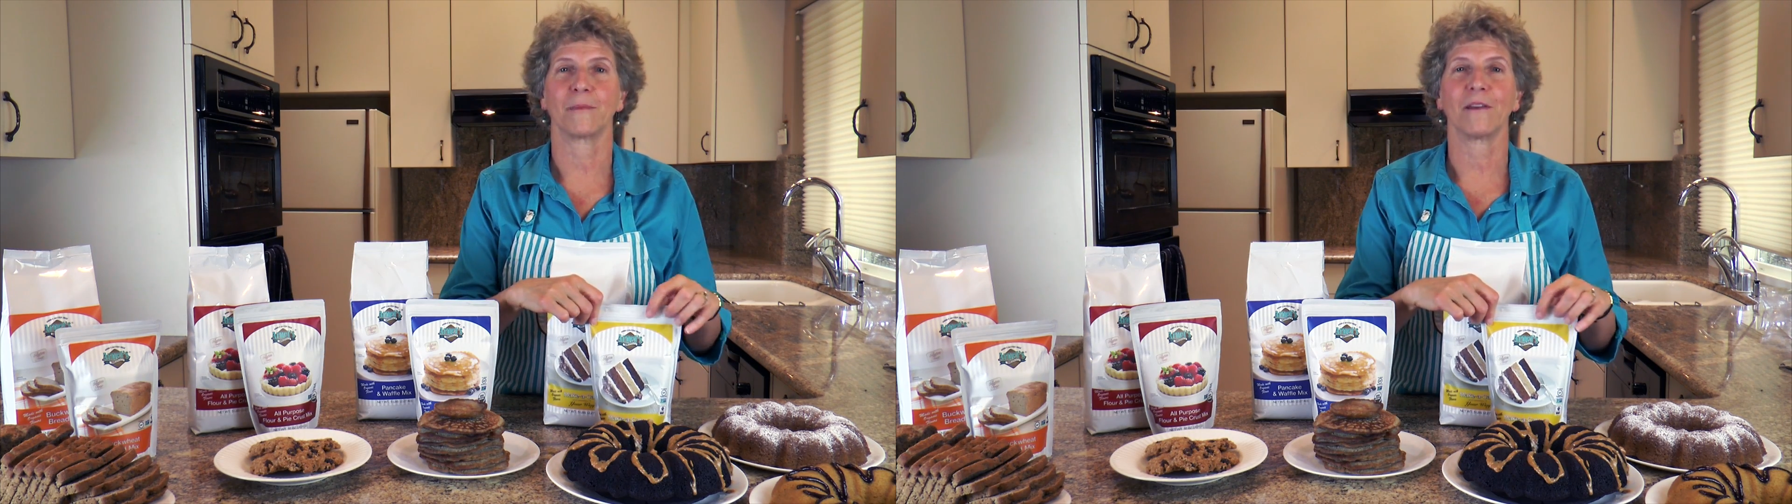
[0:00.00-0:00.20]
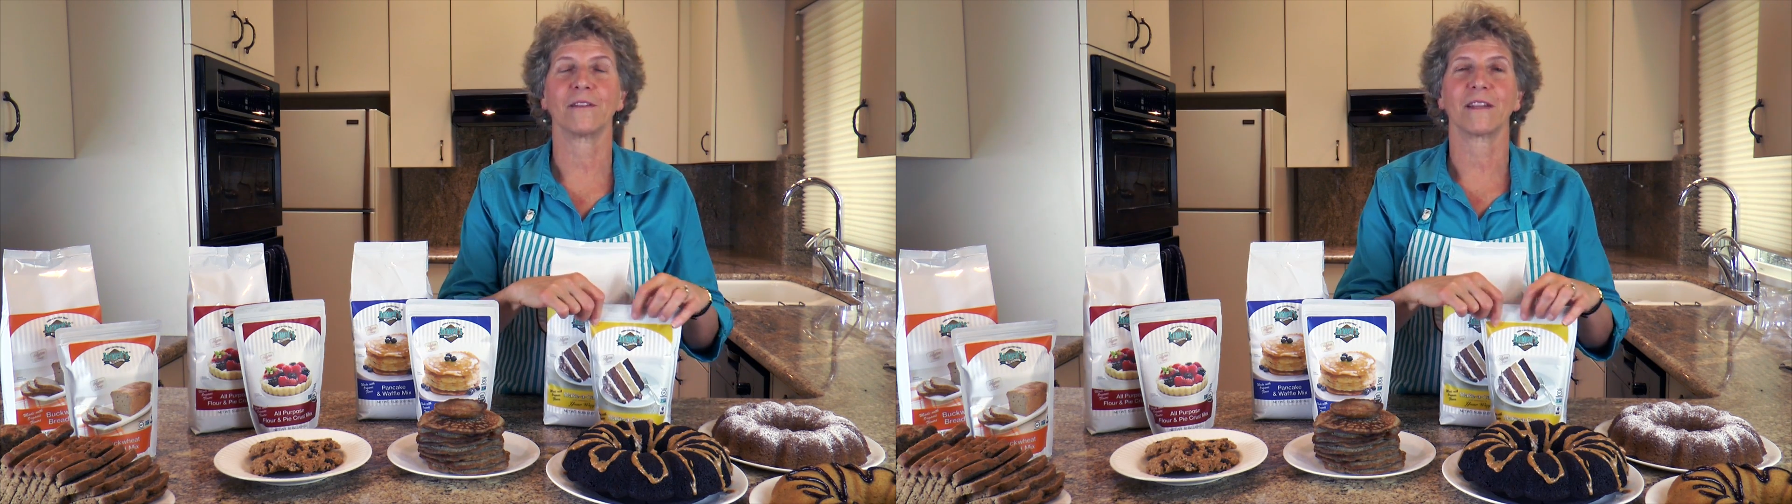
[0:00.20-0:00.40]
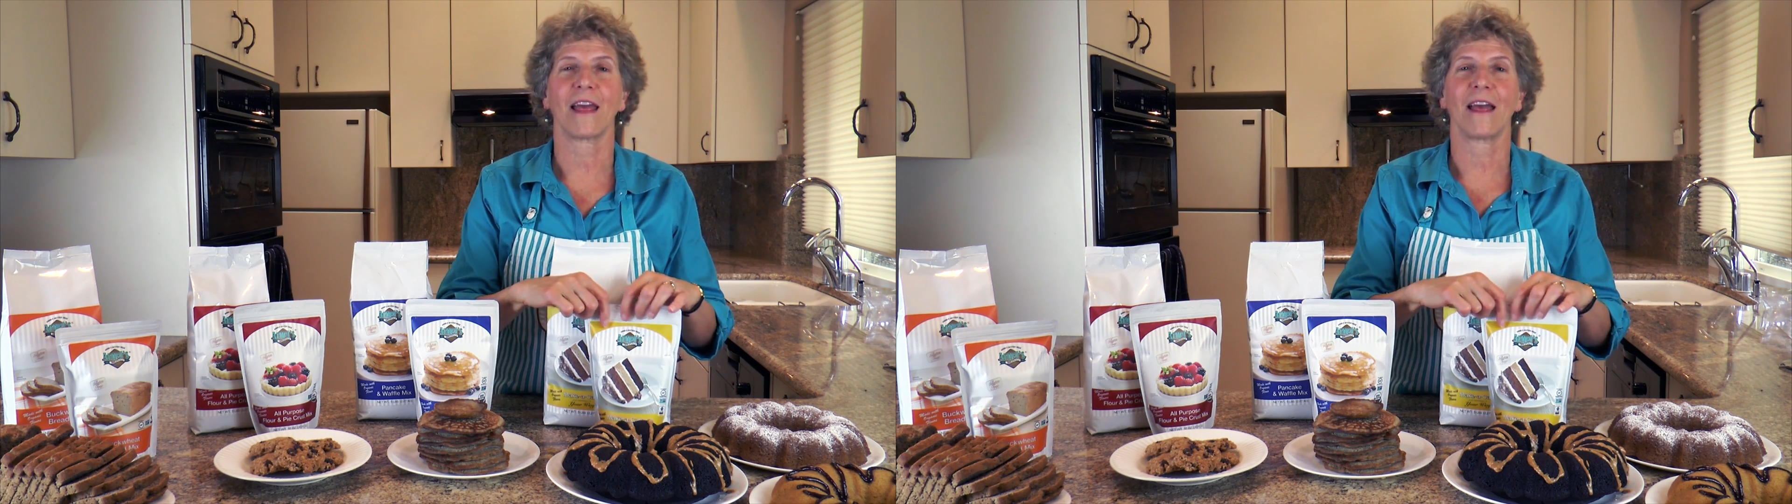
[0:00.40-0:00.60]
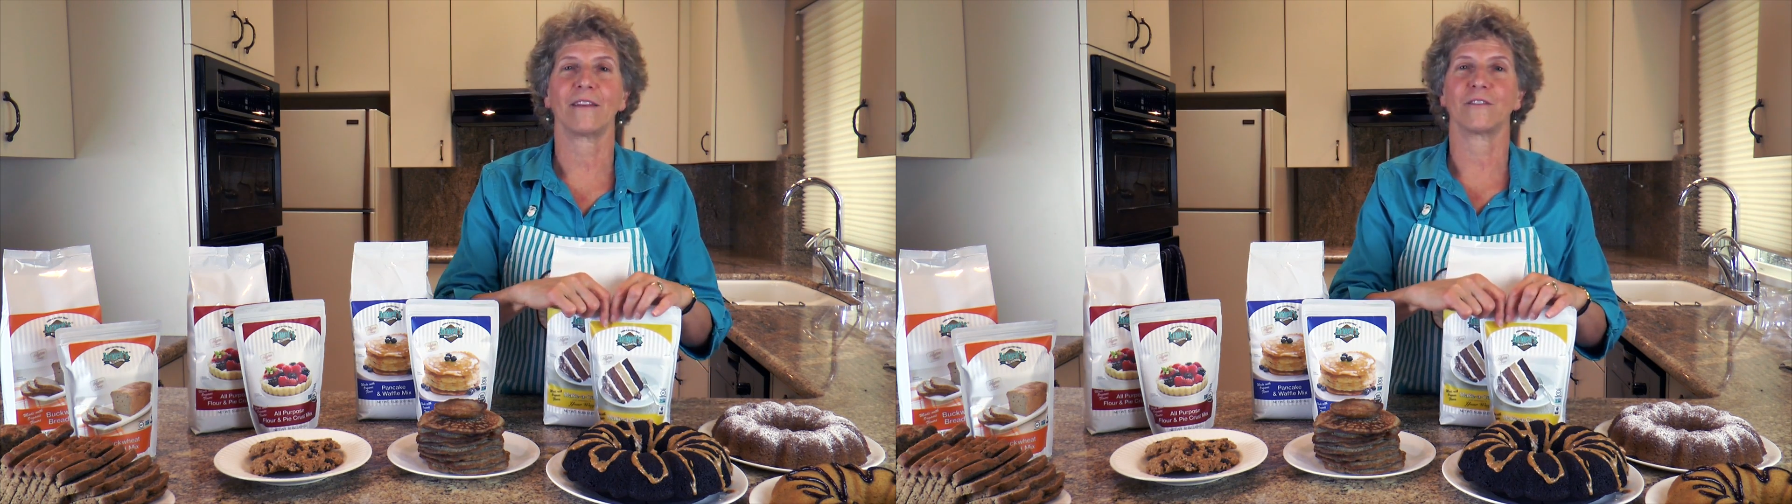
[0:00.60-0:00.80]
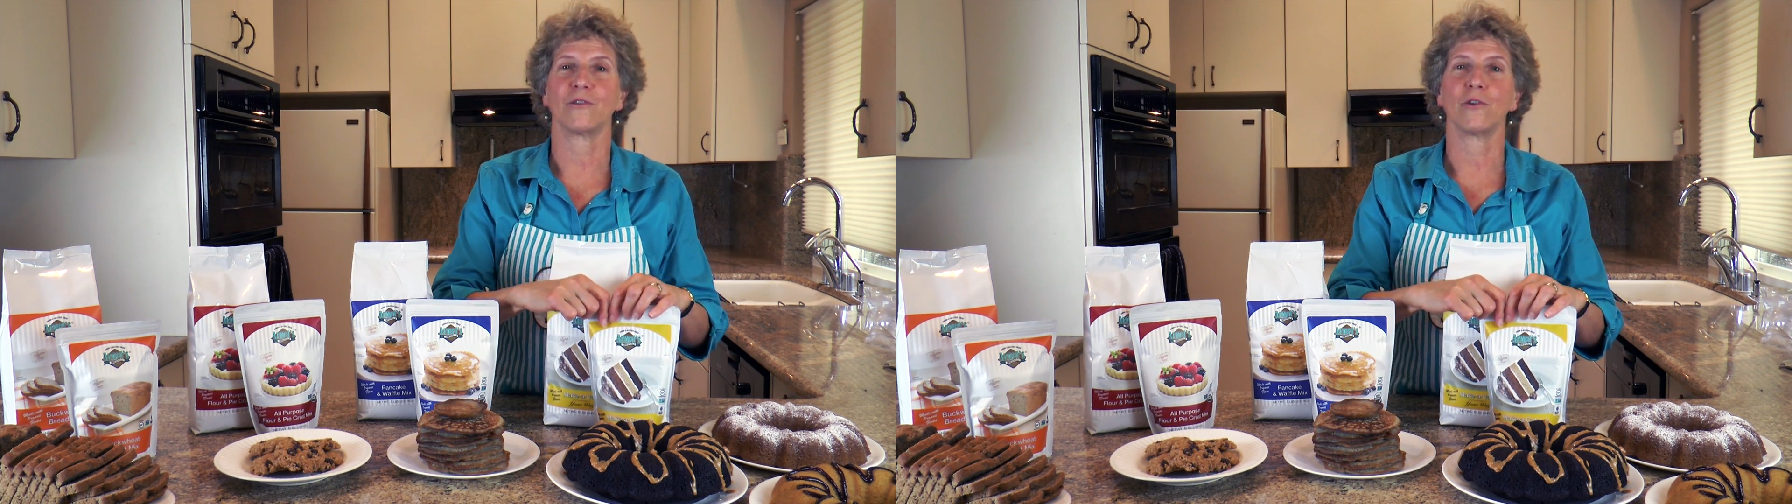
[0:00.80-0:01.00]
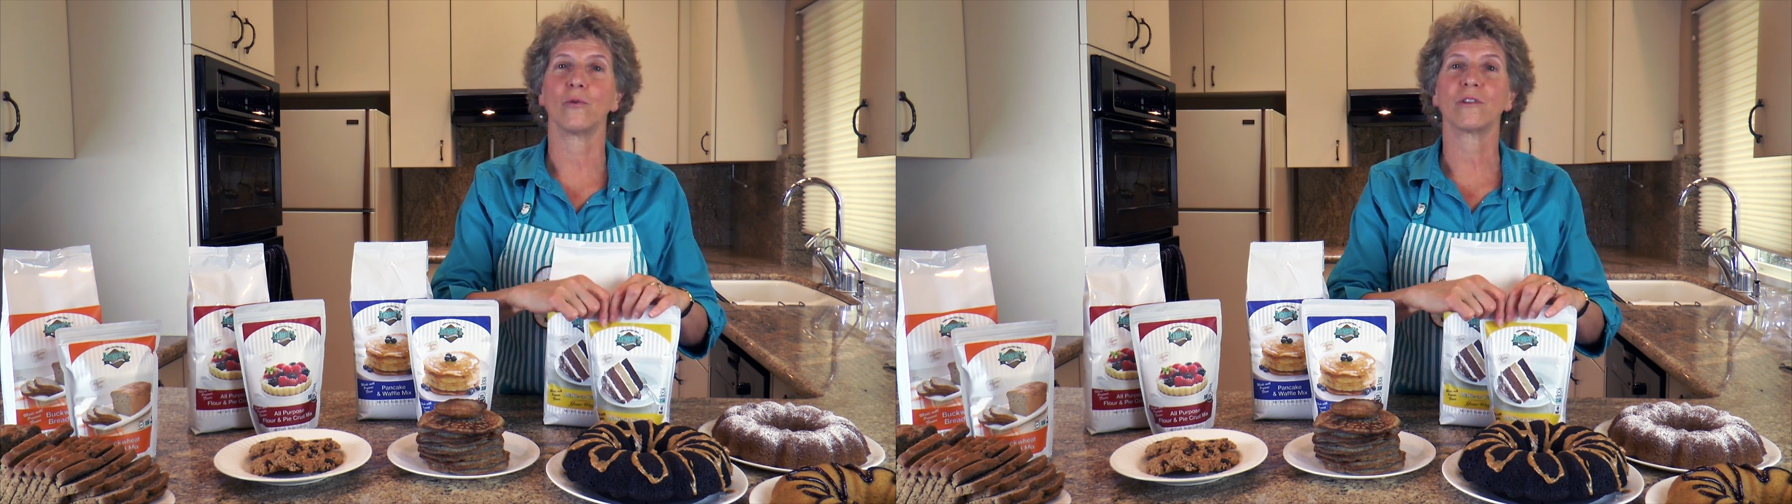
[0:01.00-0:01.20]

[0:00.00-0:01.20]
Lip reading: because it has no